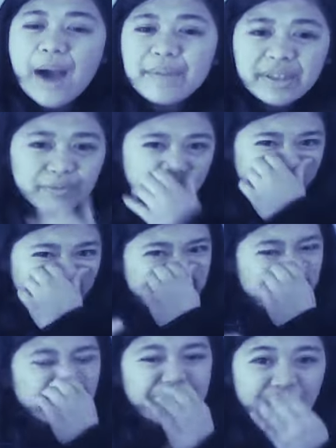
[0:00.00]
I mean, when I
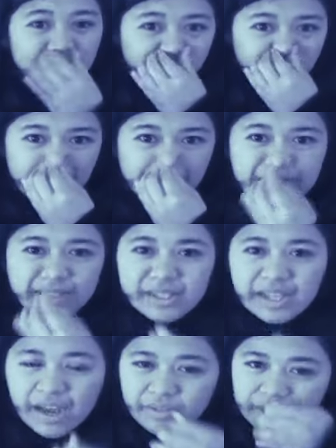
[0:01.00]
saw the girl
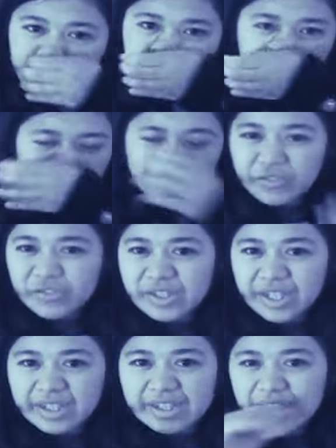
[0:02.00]
runs after a few
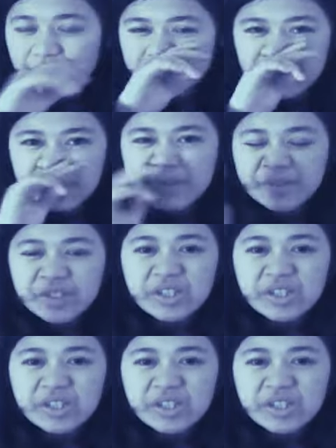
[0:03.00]
seconds after